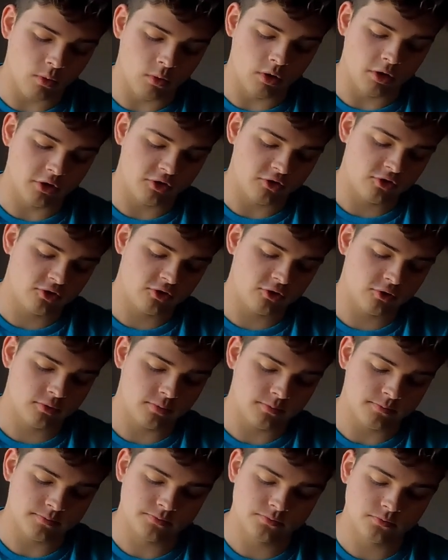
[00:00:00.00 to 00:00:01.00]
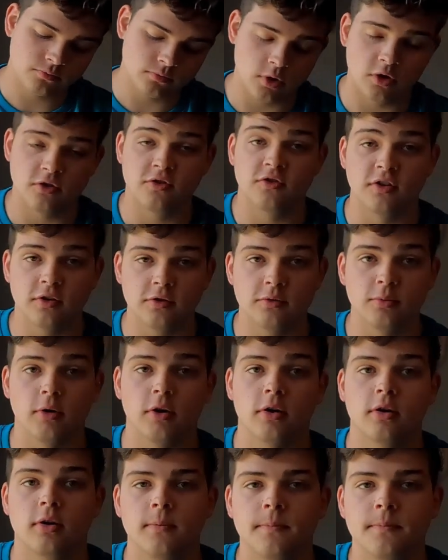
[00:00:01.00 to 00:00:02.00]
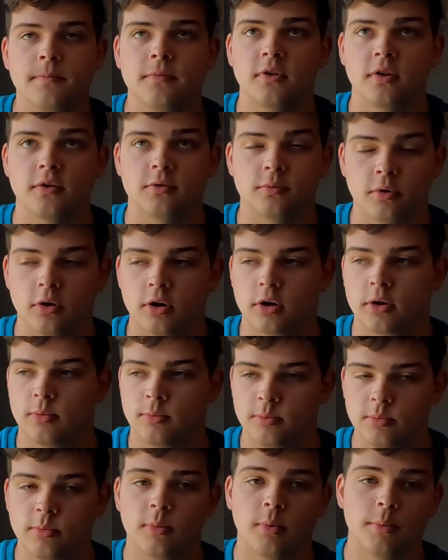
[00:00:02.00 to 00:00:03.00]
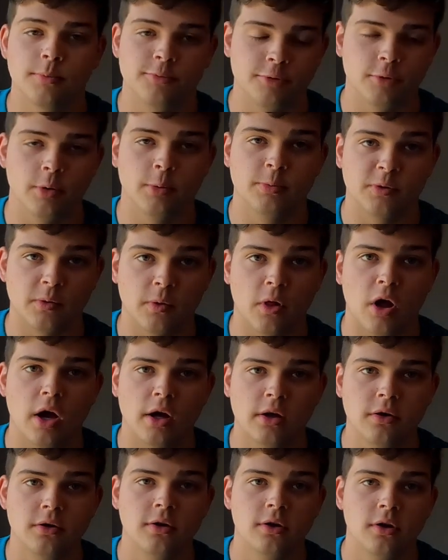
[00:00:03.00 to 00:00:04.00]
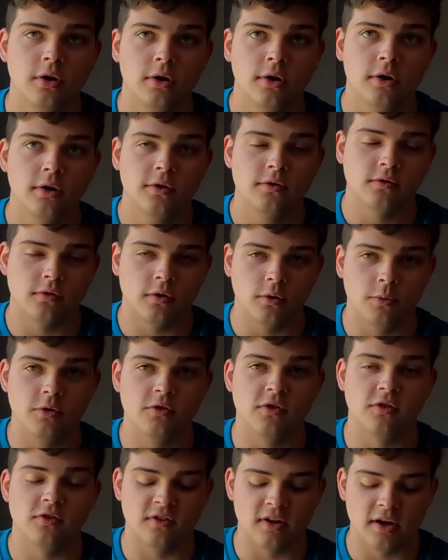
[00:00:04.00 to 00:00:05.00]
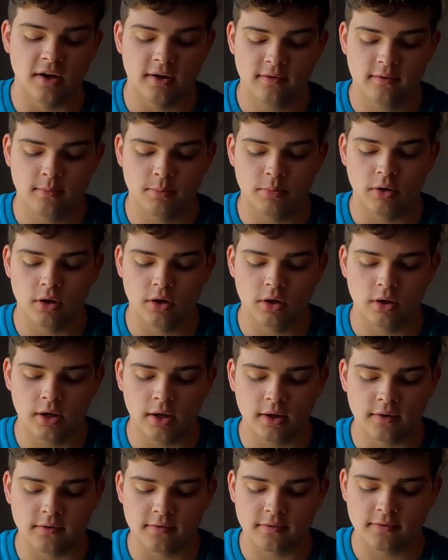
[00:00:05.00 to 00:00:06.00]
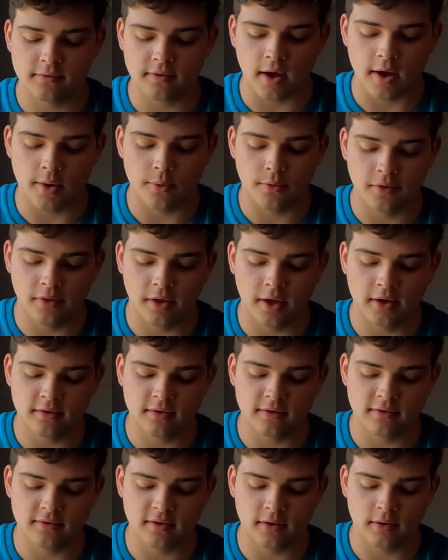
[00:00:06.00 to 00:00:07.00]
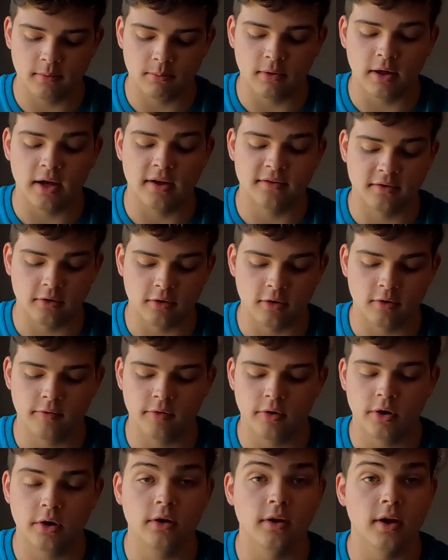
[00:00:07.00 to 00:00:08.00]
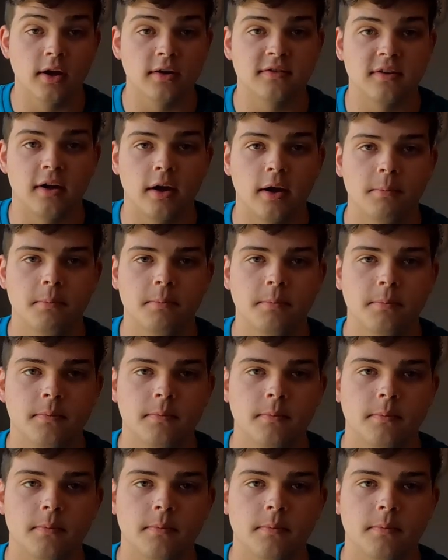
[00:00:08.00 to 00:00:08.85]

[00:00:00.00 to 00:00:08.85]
which does work. It does work. It absorbs a lot, so which is nice. But I would like to see plastic over it next time.